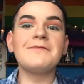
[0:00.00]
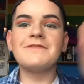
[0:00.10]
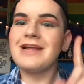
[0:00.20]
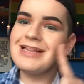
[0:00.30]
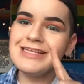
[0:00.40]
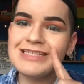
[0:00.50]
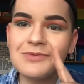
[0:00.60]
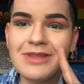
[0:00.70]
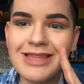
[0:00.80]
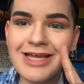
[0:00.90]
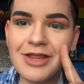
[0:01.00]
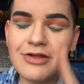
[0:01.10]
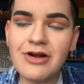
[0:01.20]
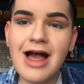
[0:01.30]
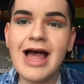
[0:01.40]
finally done with the
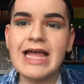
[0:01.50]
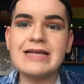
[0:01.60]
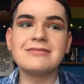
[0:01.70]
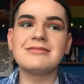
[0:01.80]
other eye.